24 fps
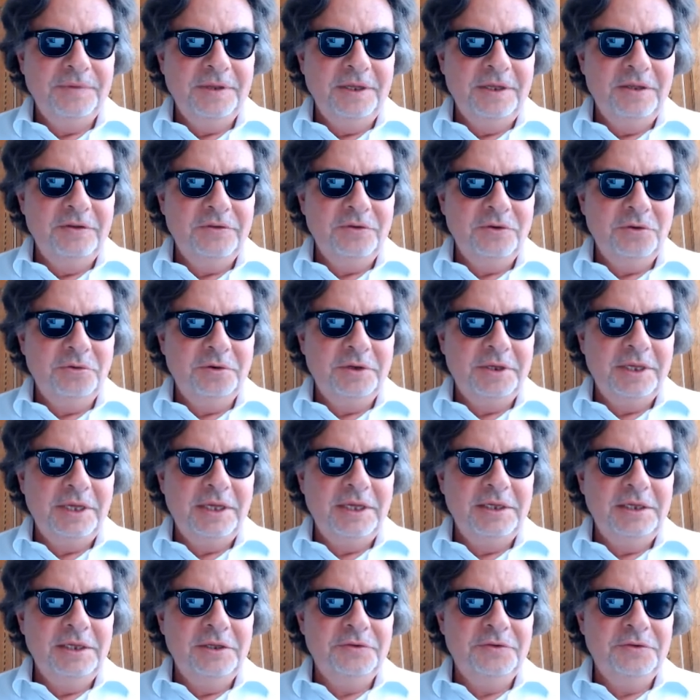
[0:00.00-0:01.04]
So
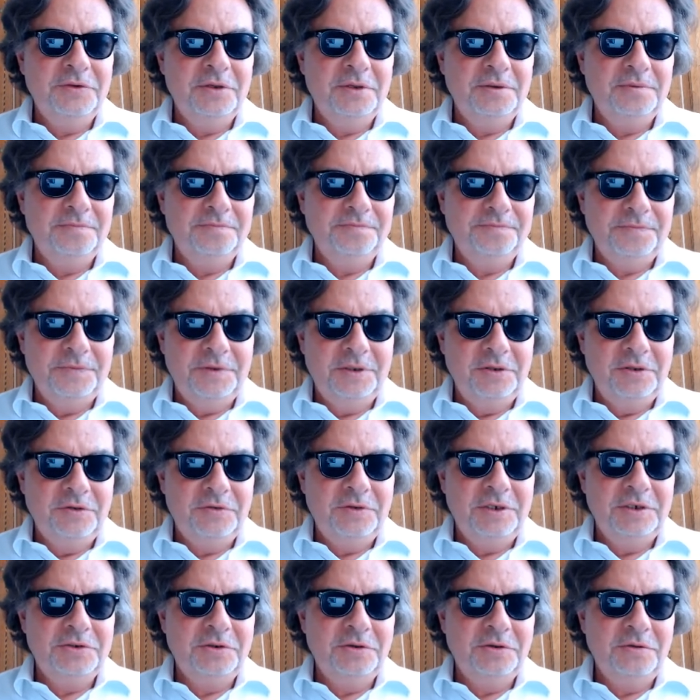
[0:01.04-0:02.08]
k is a
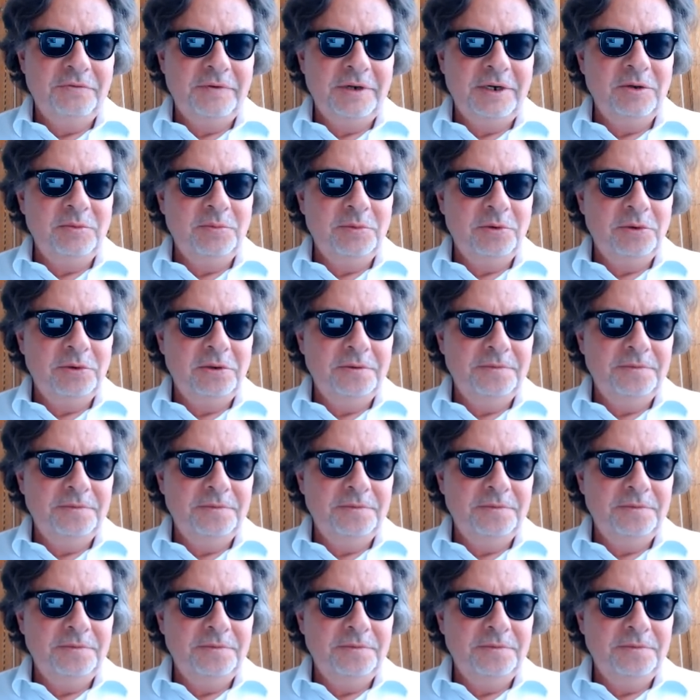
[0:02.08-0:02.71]
decision variable.